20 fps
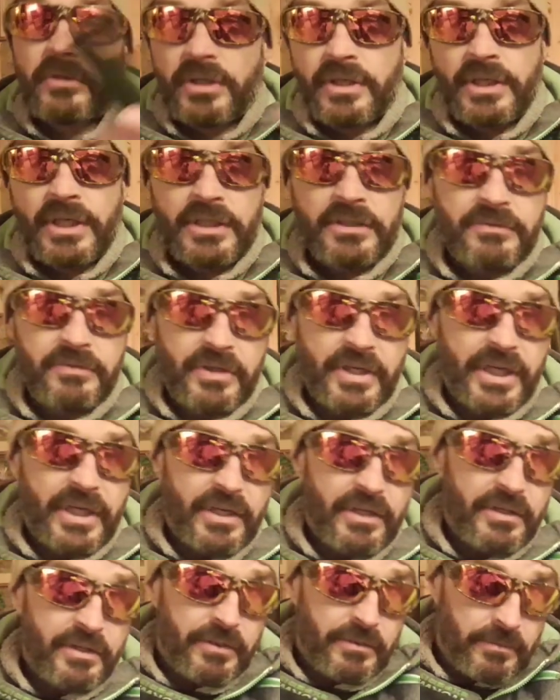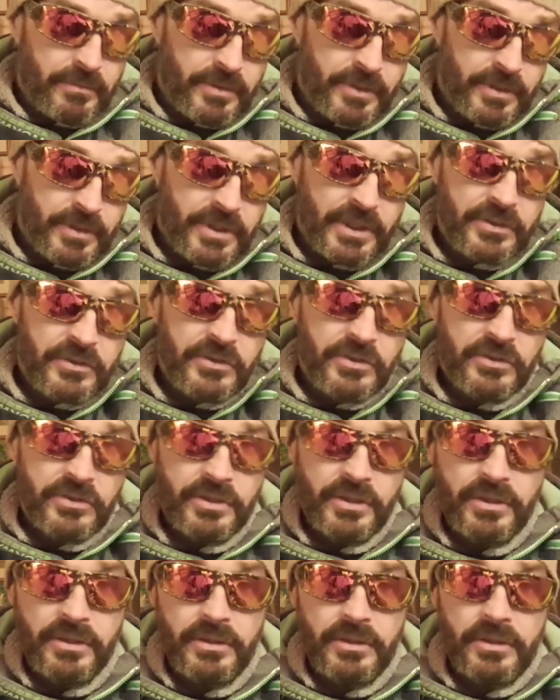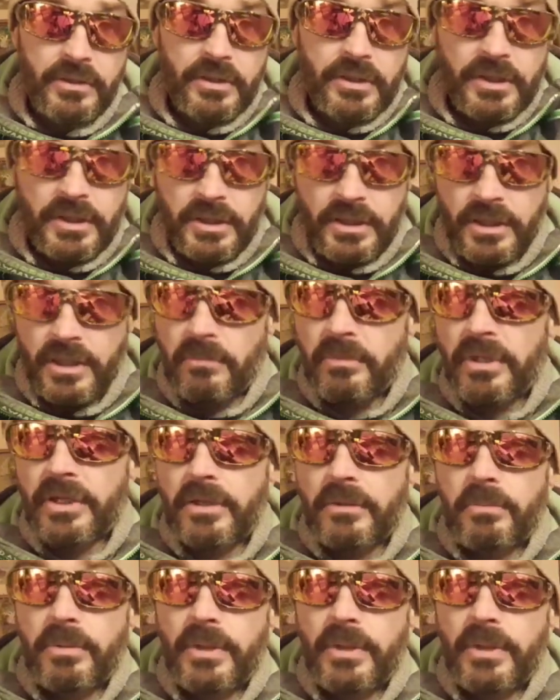think that's for anything. I think that's just a bit of the